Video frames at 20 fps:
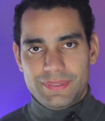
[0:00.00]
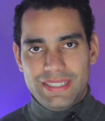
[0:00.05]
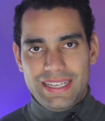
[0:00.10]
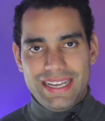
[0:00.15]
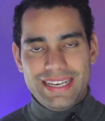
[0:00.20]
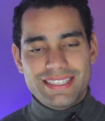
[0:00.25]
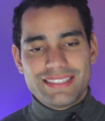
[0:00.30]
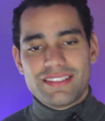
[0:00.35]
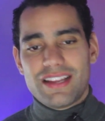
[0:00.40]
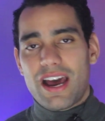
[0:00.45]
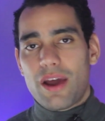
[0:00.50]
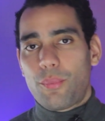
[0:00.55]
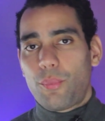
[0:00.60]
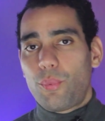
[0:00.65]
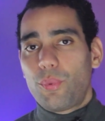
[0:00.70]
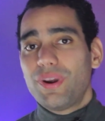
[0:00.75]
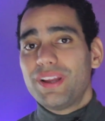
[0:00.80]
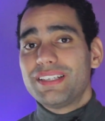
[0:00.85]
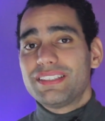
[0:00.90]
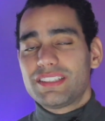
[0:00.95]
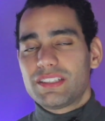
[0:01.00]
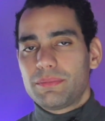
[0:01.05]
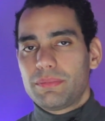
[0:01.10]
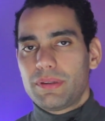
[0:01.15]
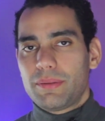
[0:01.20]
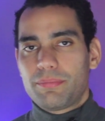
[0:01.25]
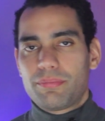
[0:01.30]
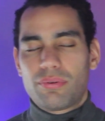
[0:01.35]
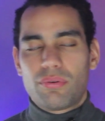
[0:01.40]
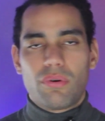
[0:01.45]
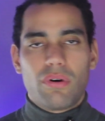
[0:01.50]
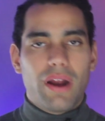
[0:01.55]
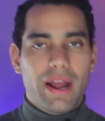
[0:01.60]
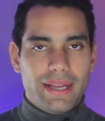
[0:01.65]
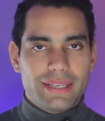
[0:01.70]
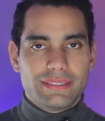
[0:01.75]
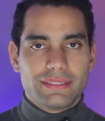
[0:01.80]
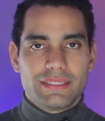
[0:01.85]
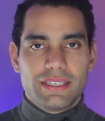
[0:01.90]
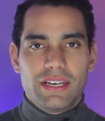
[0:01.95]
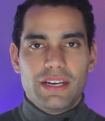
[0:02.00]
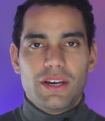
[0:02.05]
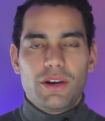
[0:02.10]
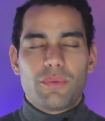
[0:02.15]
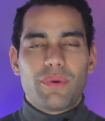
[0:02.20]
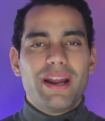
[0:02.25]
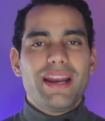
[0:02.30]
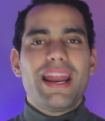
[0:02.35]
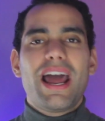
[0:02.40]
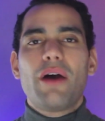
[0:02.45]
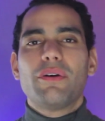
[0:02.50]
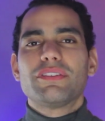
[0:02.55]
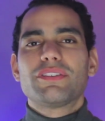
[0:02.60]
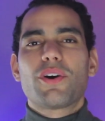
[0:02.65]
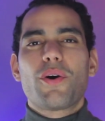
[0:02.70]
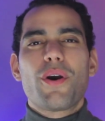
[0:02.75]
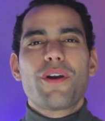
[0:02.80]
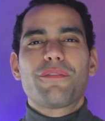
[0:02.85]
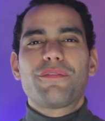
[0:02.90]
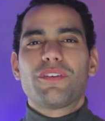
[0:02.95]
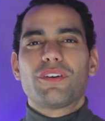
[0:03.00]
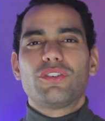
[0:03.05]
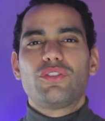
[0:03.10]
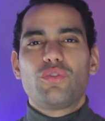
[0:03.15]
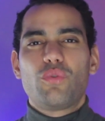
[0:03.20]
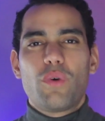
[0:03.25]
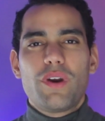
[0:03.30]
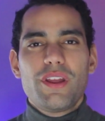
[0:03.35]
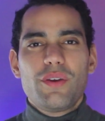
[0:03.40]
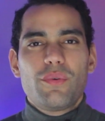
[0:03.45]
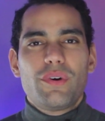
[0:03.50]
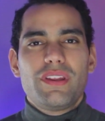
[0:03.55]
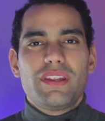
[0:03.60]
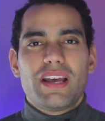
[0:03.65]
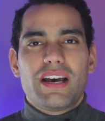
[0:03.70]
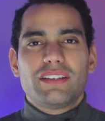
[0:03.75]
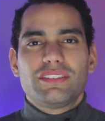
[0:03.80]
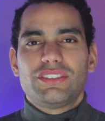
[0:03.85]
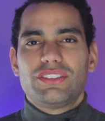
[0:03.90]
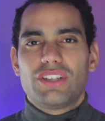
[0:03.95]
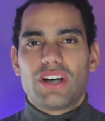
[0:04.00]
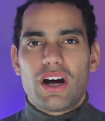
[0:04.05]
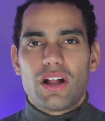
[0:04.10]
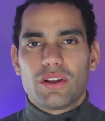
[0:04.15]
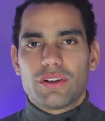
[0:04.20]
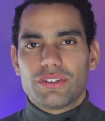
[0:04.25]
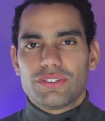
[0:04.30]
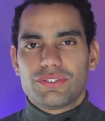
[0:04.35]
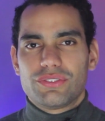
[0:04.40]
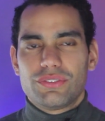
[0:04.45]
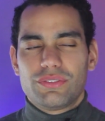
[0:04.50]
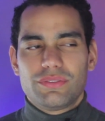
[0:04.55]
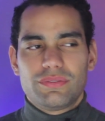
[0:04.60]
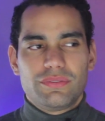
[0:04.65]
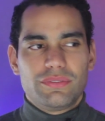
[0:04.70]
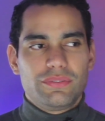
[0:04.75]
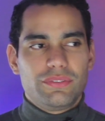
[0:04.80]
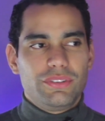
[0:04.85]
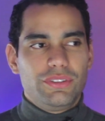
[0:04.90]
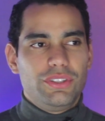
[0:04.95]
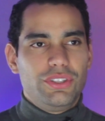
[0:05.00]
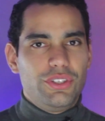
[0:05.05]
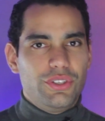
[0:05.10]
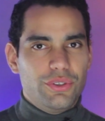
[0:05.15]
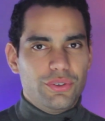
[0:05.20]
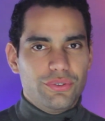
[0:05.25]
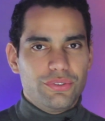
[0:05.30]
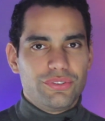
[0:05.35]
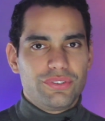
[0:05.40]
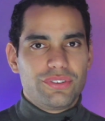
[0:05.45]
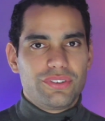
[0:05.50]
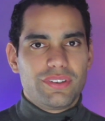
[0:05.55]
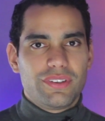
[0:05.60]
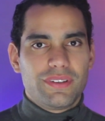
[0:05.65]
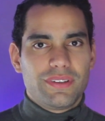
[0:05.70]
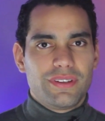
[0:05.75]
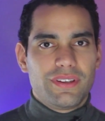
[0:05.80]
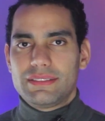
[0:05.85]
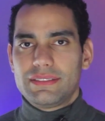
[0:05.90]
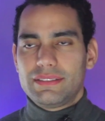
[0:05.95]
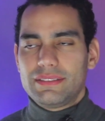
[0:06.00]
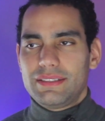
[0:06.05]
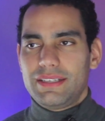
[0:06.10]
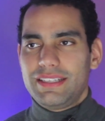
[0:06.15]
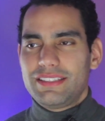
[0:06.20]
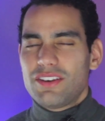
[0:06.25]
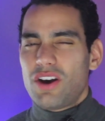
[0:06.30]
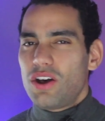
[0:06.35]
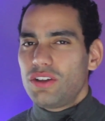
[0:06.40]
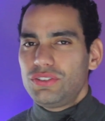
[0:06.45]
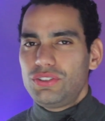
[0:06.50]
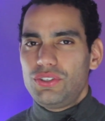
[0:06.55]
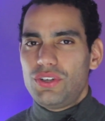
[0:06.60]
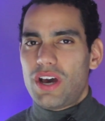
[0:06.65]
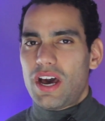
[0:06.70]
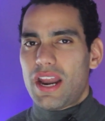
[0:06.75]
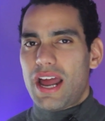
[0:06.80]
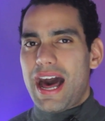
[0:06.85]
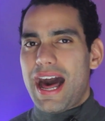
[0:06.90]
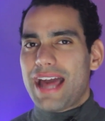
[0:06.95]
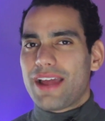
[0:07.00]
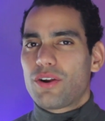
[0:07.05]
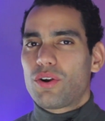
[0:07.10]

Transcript: It is not reasonably priced. Right now it's going for $21,000 used. It's also not high